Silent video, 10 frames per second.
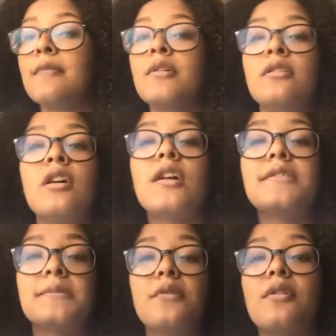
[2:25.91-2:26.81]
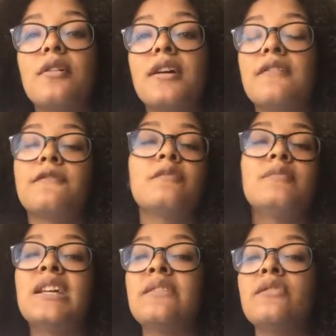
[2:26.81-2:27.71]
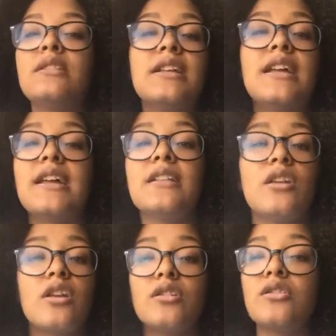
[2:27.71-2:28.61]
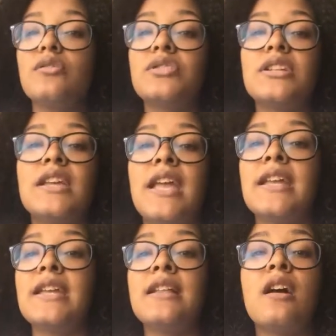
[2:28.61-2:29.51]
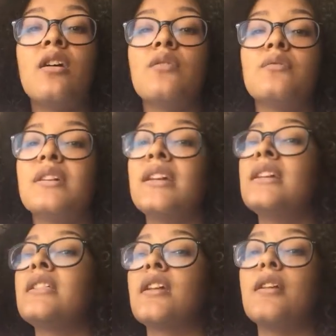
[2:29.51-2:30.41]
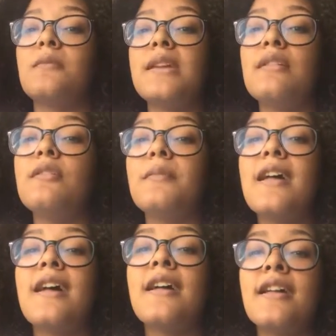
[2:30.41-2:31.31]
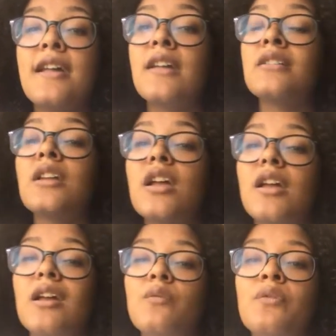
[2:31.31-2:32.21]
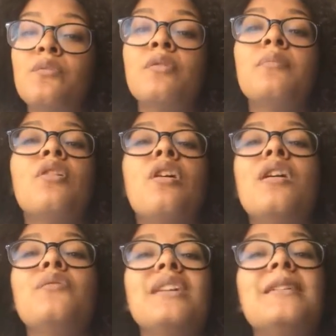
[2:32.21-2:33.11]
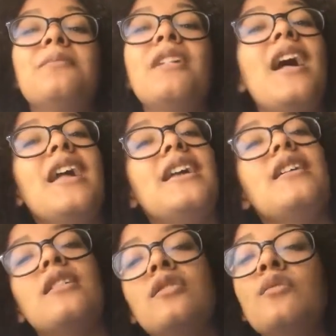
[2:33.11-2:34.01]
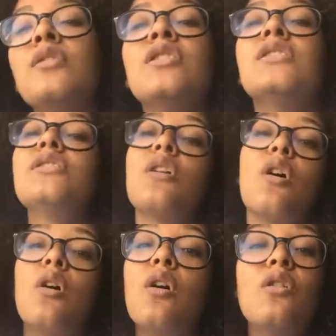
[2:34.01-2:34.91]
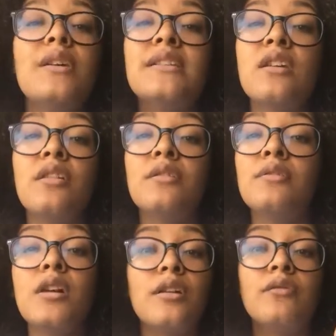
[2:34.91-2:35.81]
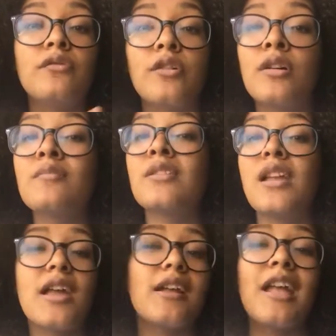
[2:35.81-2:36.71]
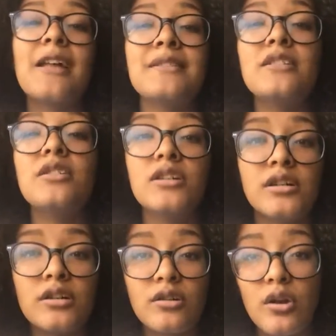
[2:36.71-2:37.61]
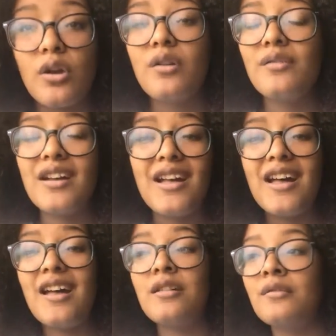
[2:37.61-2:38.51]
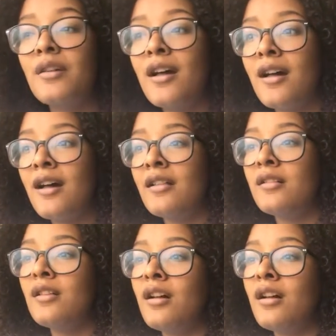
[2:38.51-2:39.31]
I'm a lost boy from Neverland, usually hanging out with Peter Pan. And when we're bored, we play in the woods, always on the run from Captain Hook. I, am